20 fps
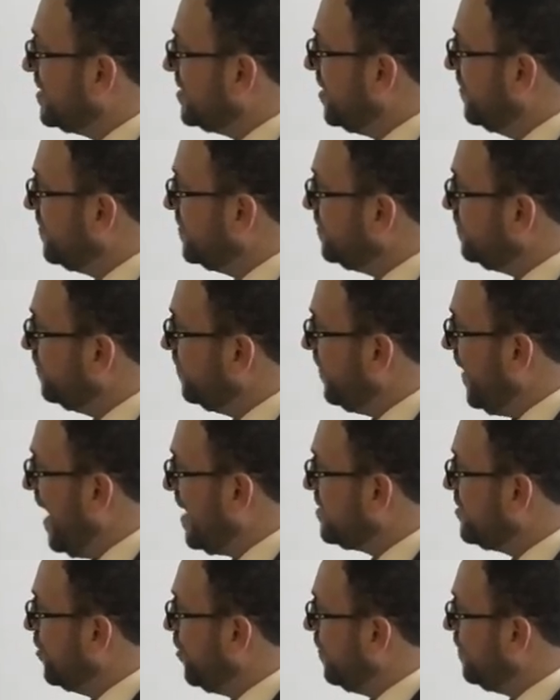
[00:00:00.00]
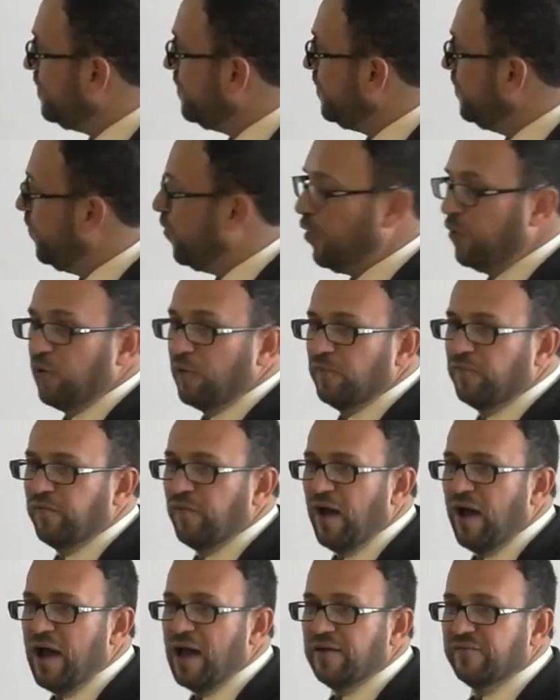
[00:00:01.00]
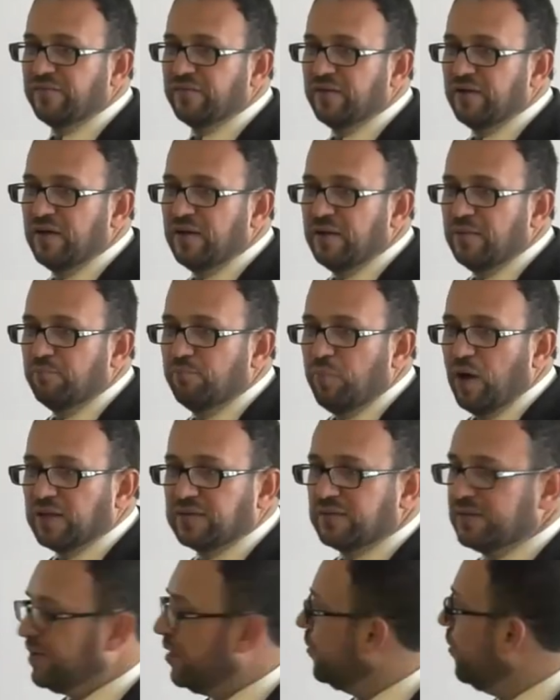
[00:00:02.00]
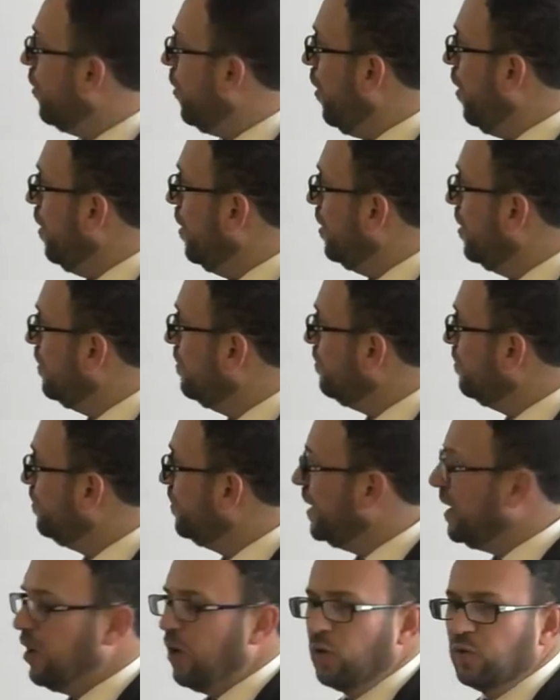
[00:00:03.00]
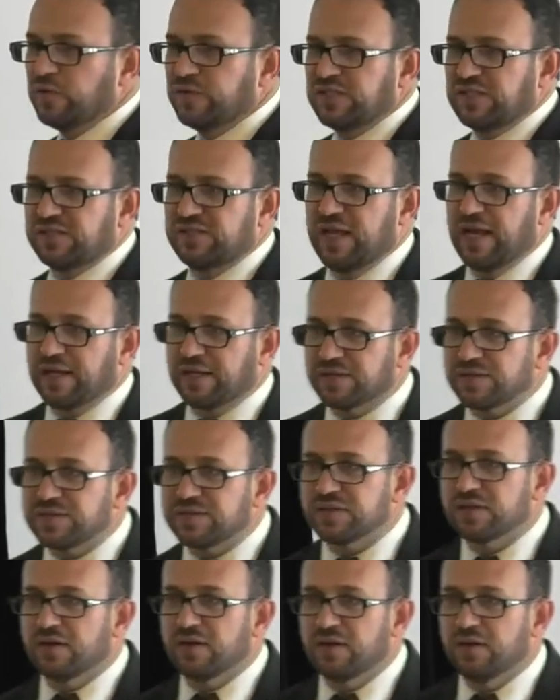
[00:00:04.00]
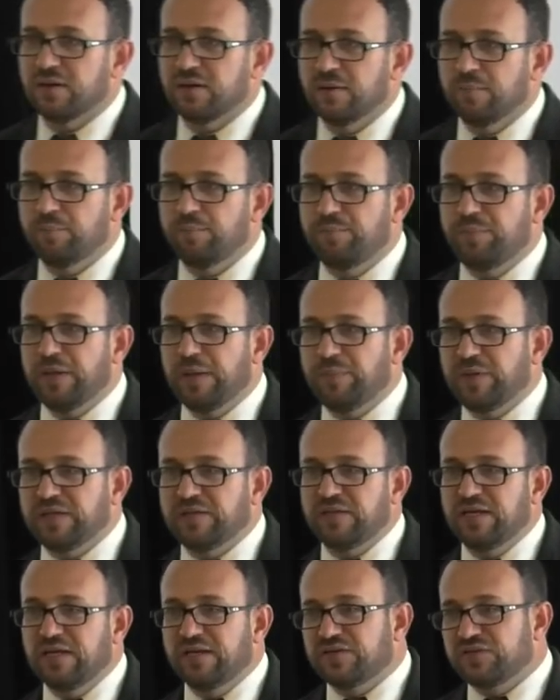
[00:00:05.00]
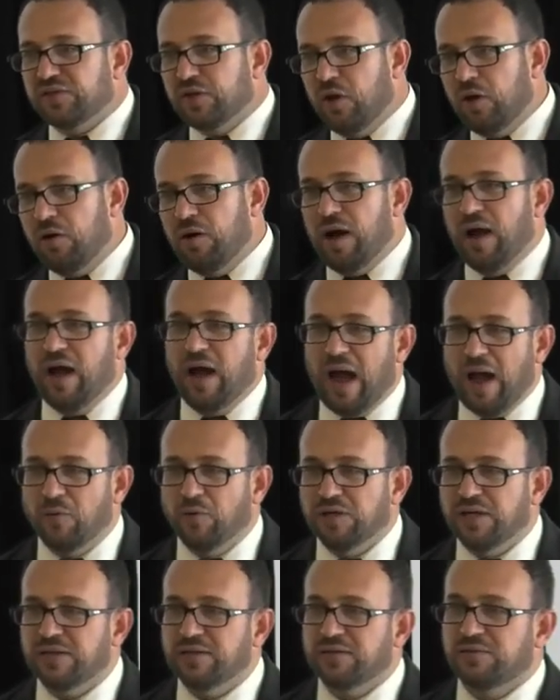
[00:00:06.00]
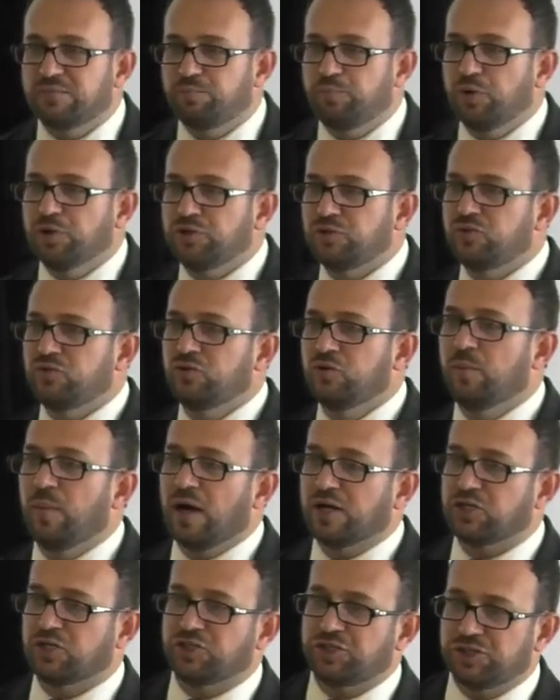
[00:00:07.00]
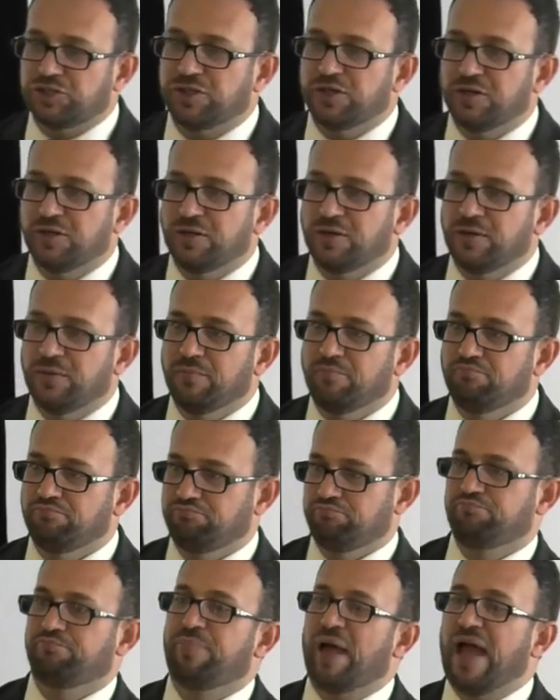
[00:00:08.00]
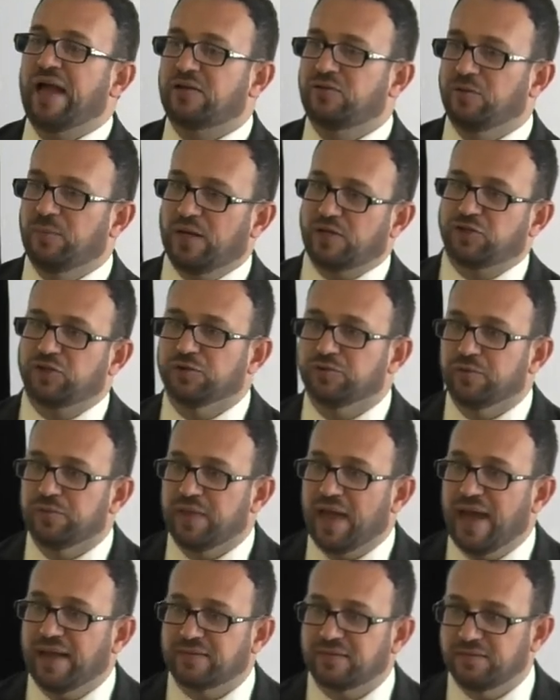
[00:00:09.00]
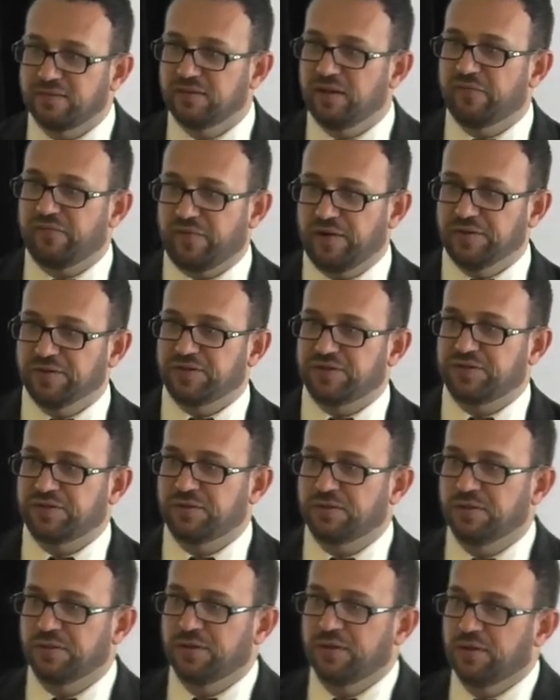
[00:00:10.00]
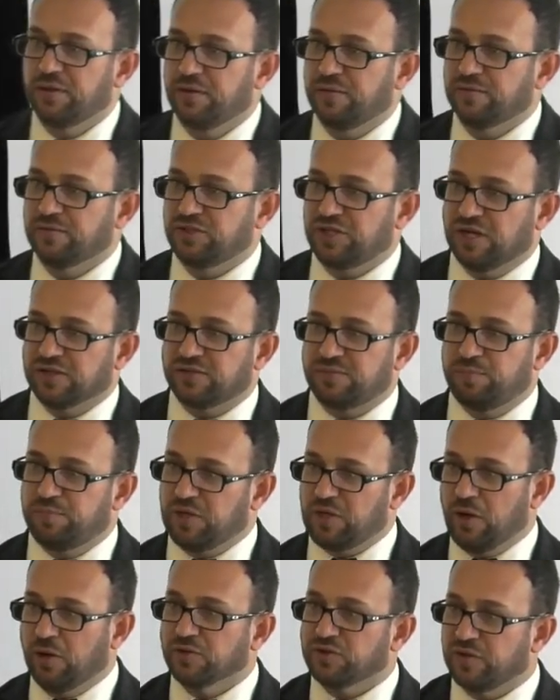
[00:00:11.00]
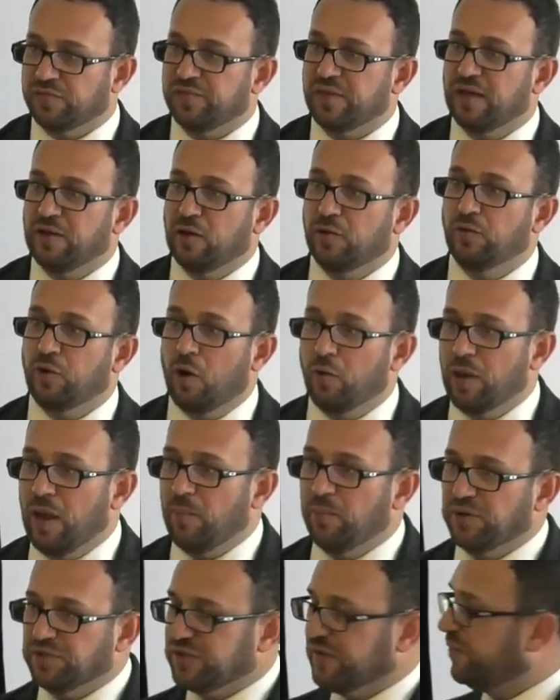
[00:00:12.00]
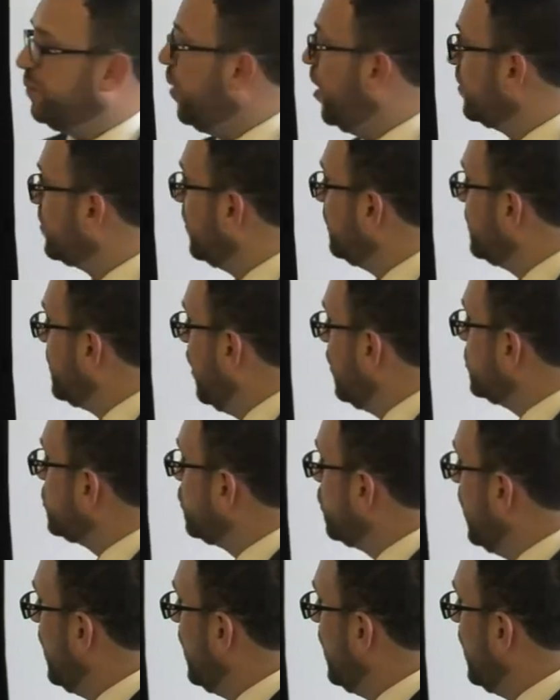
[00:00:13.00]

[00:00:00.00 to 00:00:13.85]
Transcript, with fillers: it's a factor of 4 or 5, but they're all below 6 ppt, so I wouldn't put too much, bank too much onto that difference just because of the low numbers. If both of those